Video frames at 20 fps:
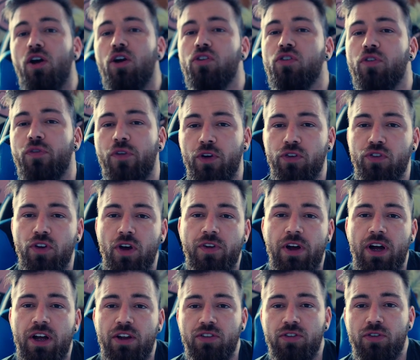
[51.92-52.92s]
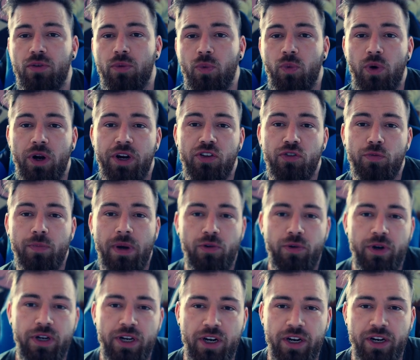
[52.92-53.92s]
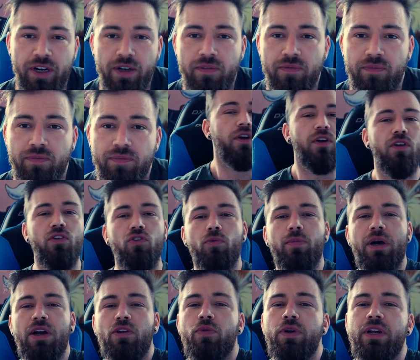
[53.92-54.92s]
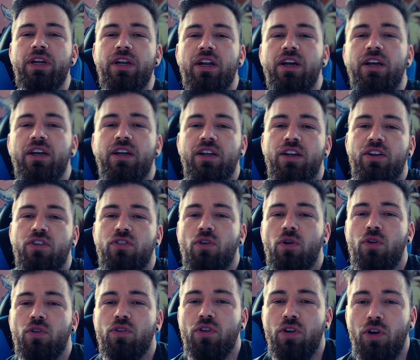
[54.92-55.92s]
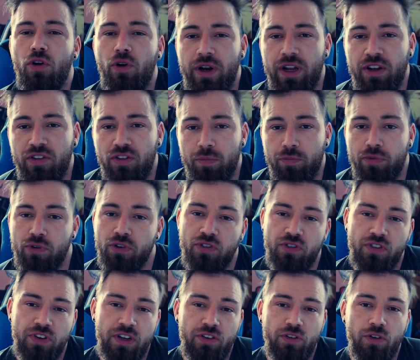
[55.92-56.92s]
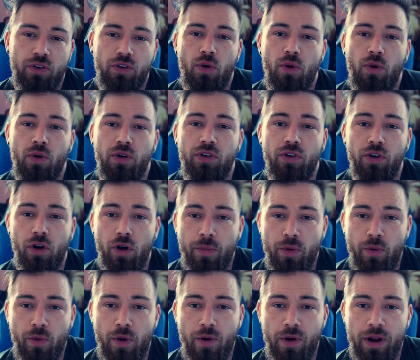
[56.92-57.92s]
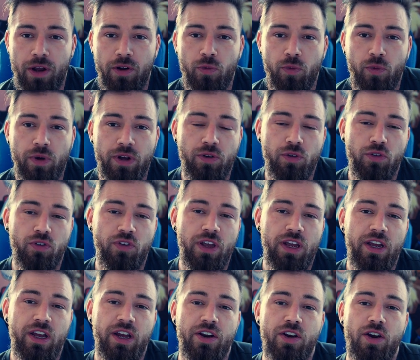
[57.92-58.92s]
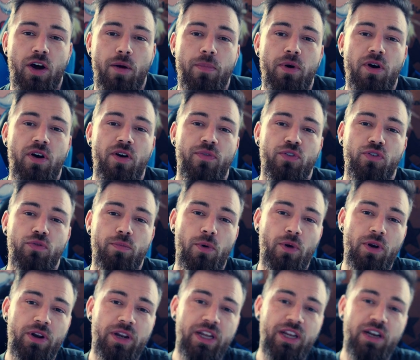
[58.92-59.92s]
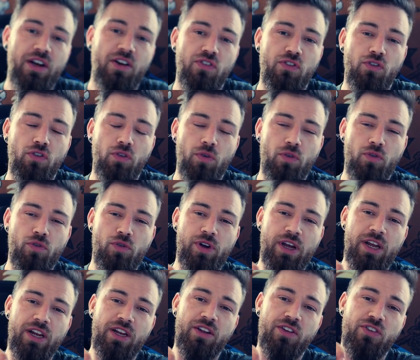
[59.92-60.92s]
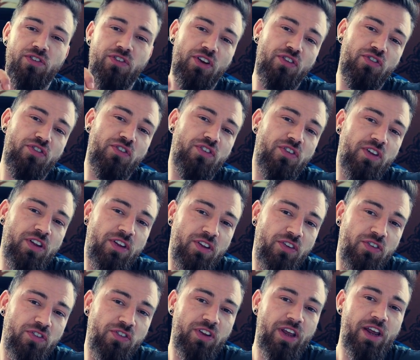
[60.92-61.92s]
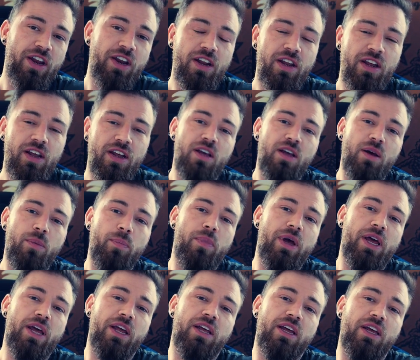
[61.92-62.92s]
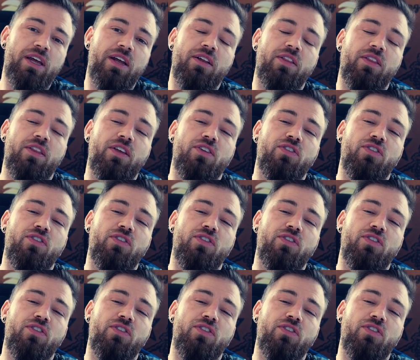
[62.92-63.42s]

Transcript: So first off, guys, what is microneedling? So microneedling is also known as a procedure called dermarolling, where you take a number of small needles to create incisions in the skin, making the